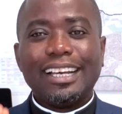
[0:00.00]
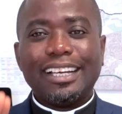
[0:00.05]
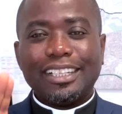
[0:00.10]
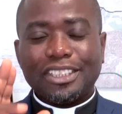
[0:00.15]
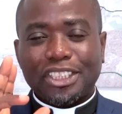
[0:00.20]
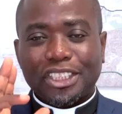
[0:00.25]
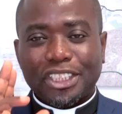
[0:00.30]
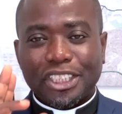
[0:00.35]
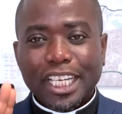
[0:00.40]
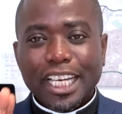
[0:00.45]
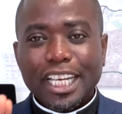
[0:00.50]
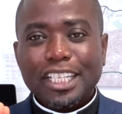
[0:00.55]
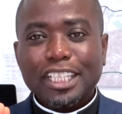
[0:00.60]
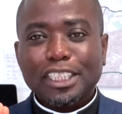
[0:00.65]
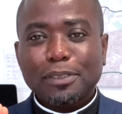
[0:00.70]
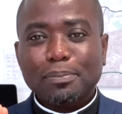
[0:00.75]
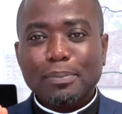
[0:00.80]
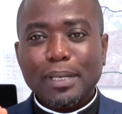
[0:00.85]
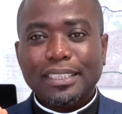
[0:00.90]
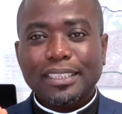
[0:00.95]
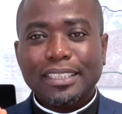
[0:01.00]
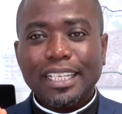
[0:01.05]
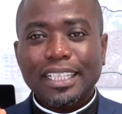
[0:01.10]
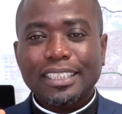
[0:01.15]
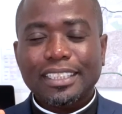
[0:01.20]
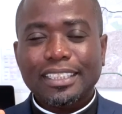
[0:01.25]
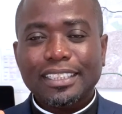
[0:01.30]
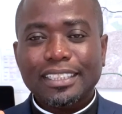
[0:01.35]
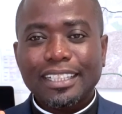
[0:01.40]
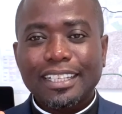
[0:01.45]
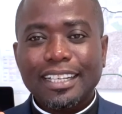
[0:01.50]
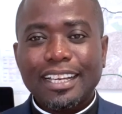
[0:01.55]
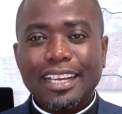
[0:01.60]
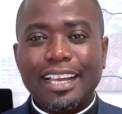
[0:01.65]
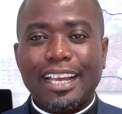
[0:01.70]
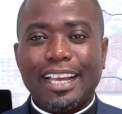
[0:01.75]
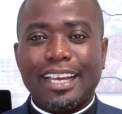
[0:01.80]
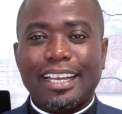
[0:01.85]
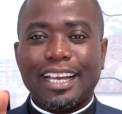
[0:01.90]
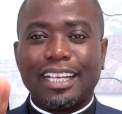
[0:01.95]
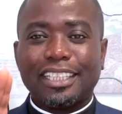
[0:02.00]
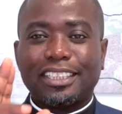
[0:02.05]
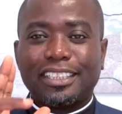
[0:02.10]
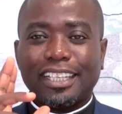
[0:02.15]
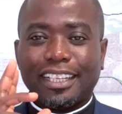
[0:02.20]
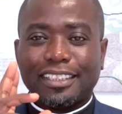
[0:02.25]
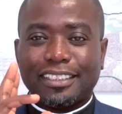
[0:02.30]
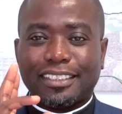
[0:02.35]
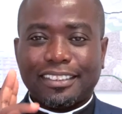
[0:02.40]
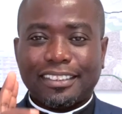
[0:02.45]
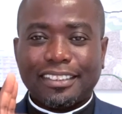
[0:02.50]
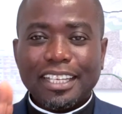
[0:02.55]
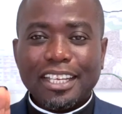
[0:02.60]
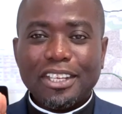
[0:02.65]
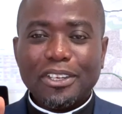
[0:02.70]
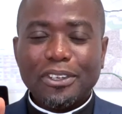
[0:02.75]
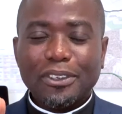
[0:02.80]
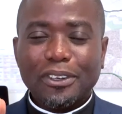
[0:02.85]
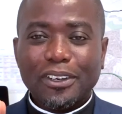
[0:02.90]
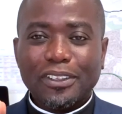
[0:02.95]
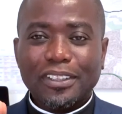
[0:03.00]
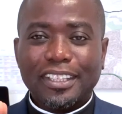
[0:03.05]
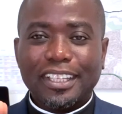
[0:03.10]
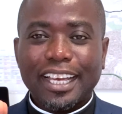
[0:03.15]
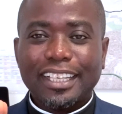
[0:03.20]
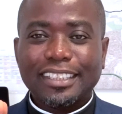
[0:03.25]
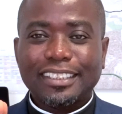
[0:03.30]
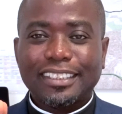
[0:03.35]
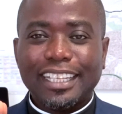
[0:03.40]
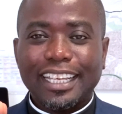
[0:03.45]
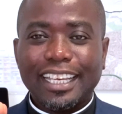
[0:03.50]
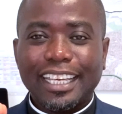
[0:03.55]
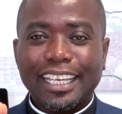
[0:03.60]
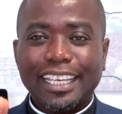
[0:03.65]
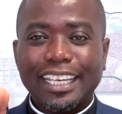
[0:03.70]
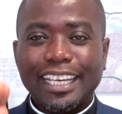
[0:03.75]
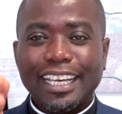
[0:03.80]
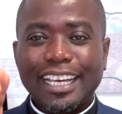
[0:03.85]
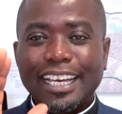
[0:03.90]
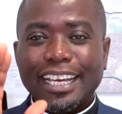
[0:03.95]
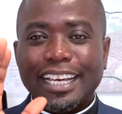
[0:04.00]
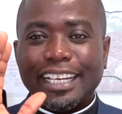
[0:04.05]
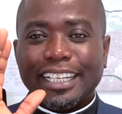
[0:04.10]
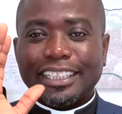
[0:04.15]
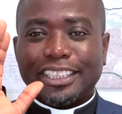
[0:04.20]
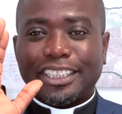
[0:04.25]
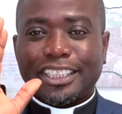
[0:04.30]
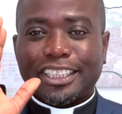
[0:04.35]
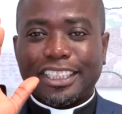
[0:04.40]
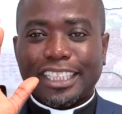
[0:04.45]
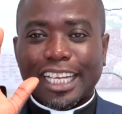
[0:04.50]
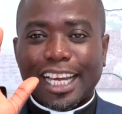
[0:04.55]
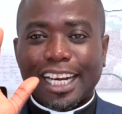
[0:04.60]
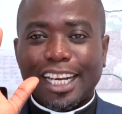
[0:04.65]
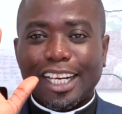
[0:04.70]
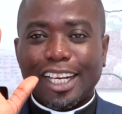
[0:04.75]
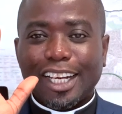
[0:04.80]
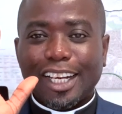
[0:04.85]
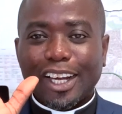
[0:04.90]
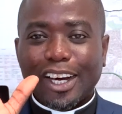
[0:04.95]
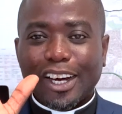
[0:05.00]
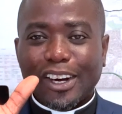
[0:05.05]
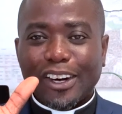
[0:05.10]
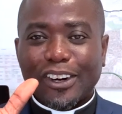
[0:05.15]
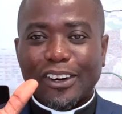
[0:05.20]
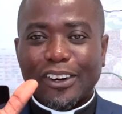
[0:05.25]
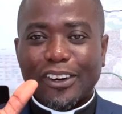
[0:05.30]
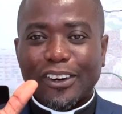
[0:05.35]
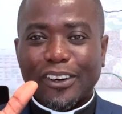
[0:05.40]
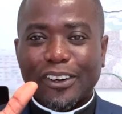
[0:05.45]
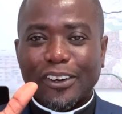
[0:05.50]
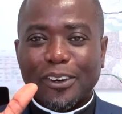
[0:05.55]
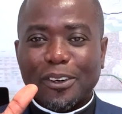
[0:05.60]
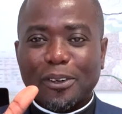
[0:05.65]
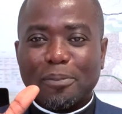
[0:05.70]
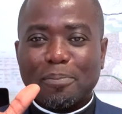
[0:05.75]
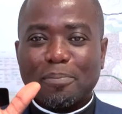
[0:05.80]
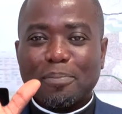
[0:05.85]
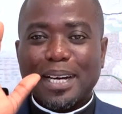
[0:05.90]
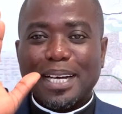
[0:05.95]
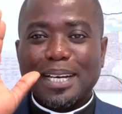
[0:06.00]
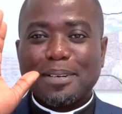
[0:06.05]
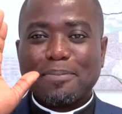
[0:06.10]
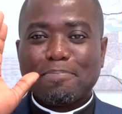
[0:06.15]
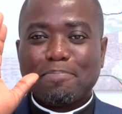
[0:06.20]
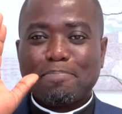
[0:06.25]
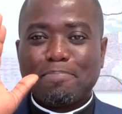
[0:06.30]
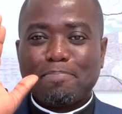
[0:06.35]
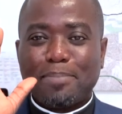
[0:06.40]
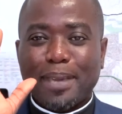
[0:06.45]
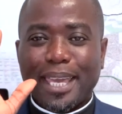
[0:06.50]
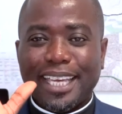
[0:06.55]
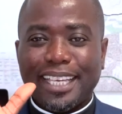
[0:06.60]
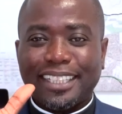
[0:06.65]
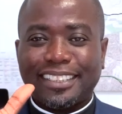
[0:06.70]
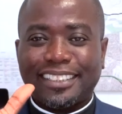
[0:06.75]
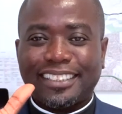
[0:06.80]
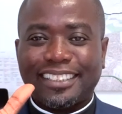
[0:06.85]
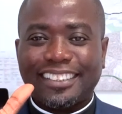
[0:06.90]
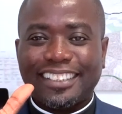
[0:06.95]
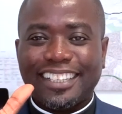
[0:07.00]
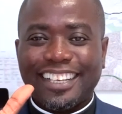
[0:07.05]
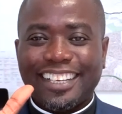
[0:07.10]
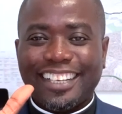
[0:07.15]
Share this message, and I shall see you on Thursday. Shalom. Peace.